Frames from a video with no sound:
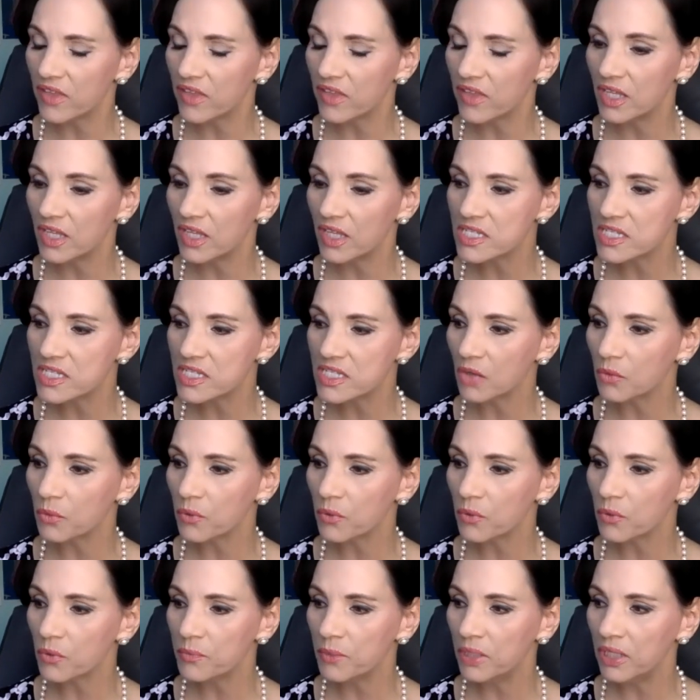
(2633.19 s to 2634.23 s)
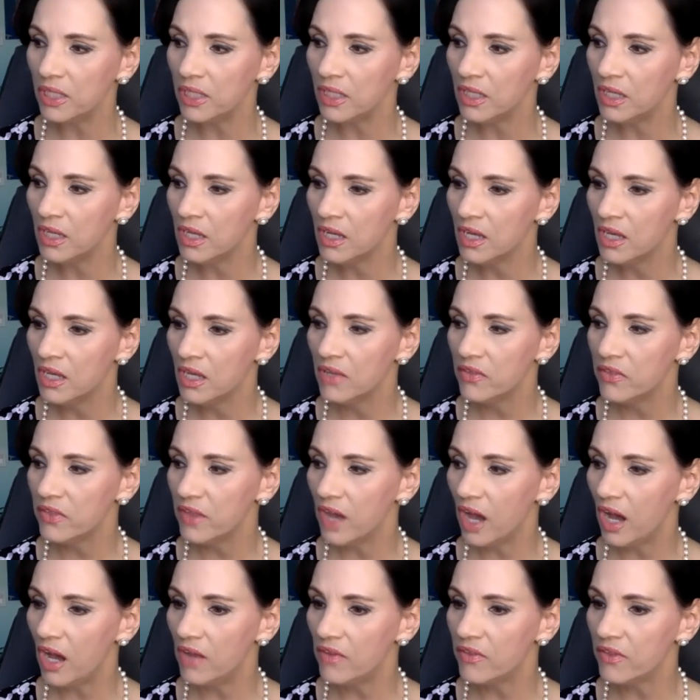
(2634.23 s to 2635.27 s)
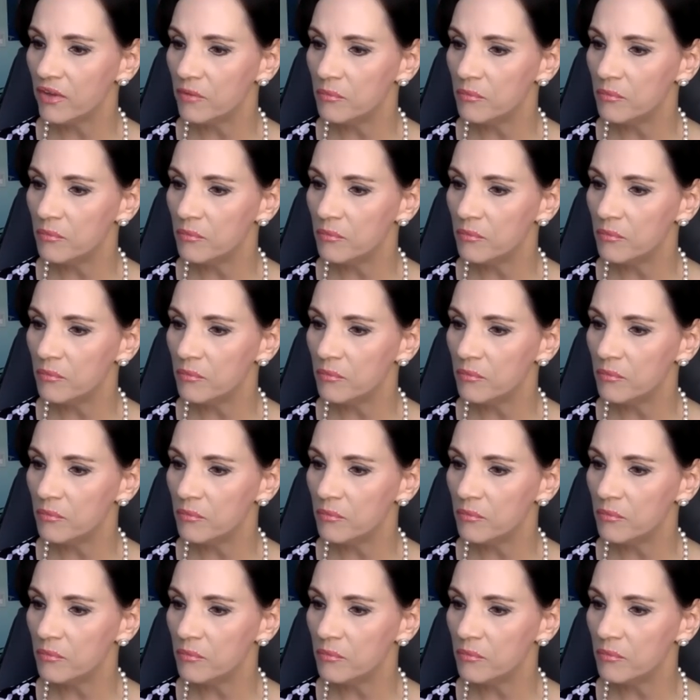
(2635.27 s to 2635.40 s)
I, I think the thing that stuck with me the,